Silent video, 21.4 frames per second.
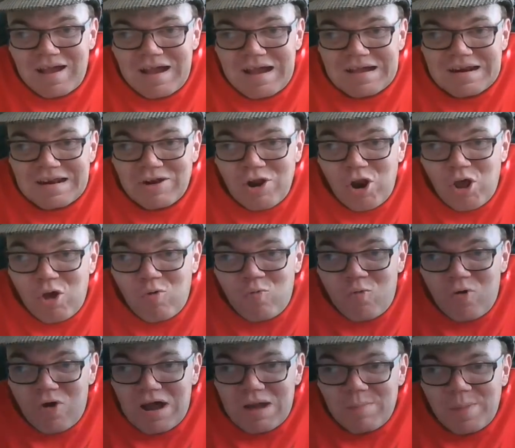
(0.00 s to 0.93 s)
And I don't know
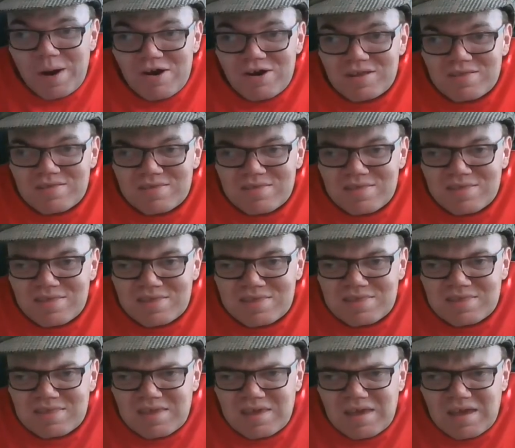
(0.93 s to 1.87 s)
why Barry
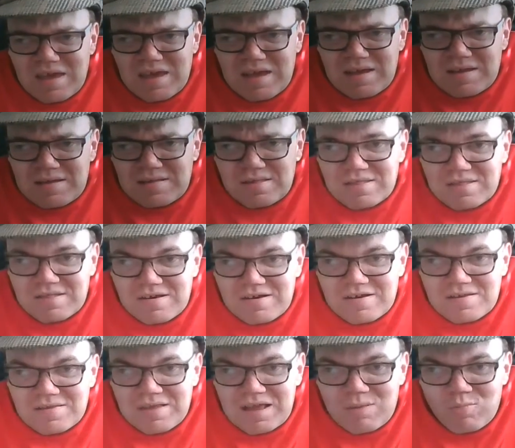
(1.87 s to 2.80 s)
thinks
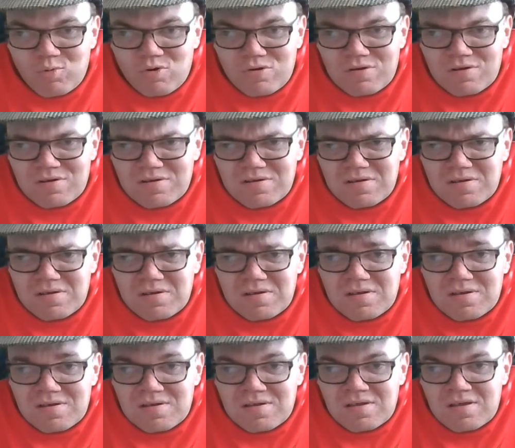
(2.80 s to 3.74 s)
there's any more
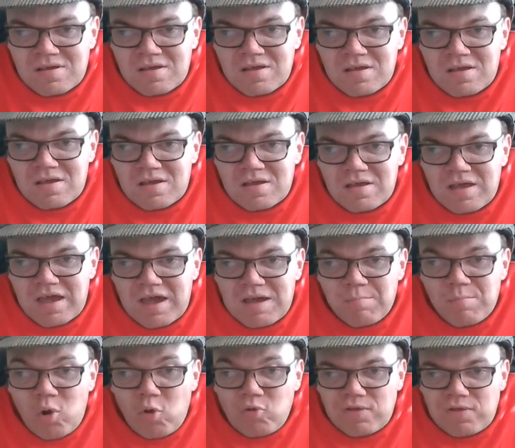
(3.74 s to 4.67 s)

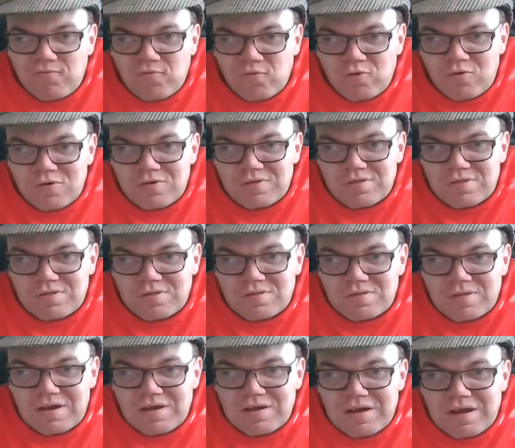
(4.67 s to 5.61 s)

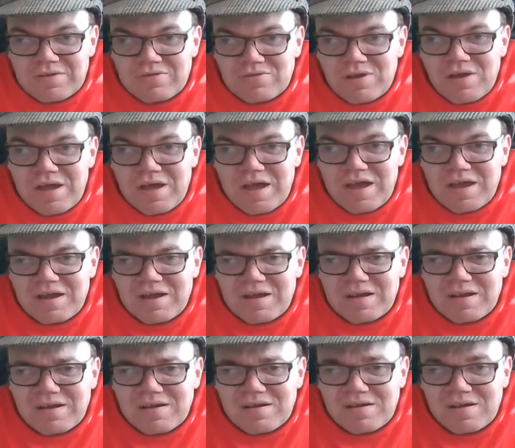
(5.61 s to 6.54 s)
multiverse. I thought
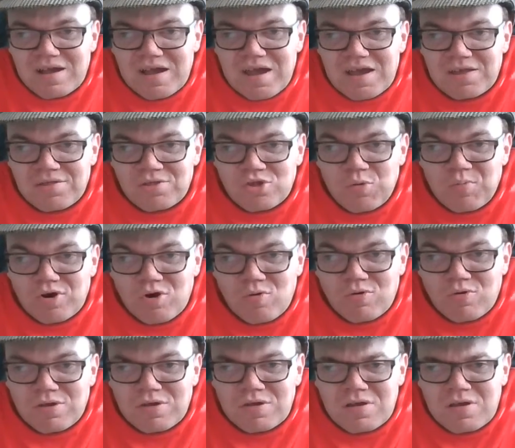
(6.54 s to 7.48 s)

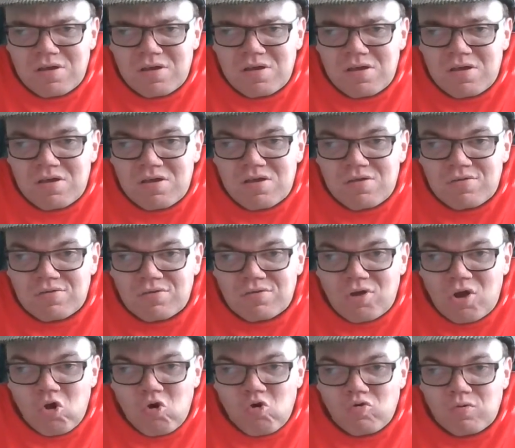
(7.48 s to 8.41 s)
Supergirl
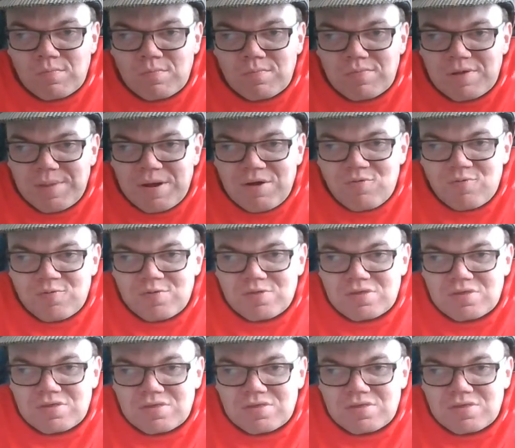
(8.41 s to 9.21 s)
told him about